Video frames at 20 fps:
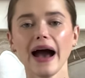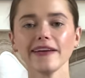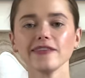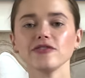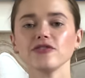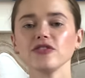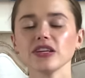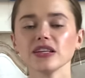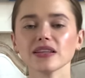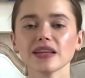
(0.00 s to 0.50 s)
I
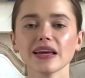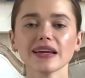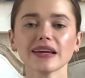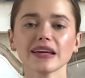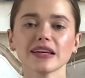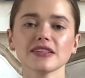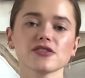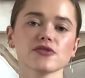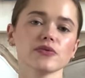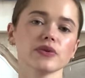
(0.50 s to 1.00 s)
feel
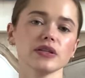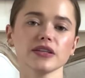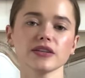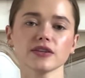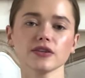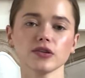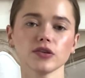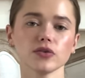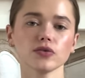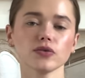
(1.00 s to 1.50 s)
like it's really
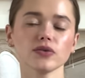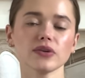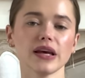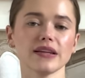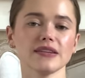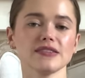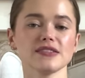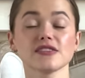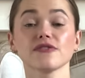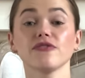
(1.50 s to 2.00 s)
cute
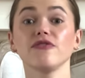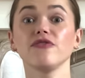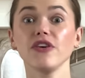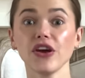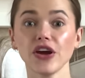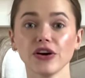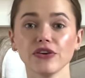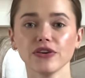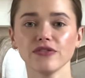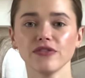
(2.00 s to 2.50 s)
and it's
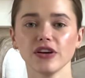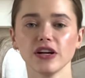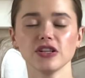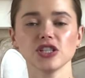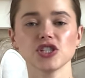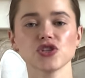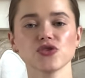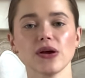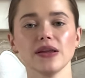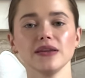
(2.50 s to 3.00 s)
very, very
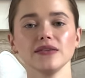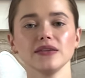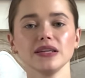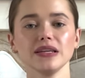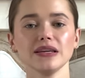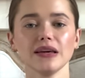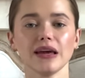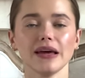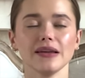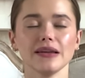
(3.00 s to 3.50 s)

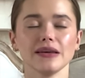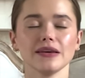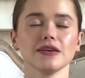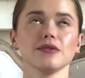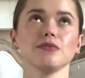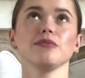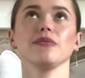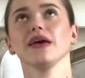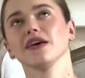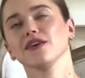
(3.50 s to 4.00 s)
trendy, and it
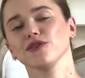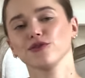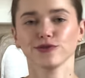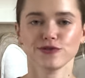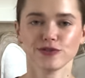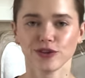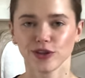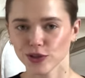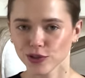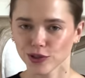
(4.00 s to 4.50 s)
can make you
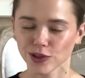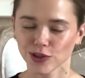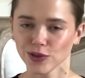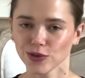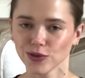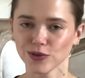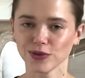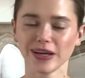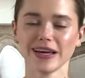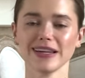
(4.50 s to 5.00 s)
feel
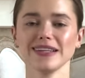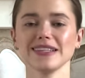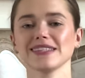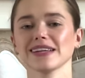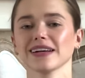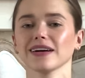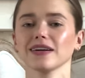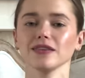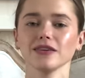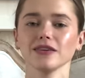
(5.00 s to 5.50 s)
cute, and it's like a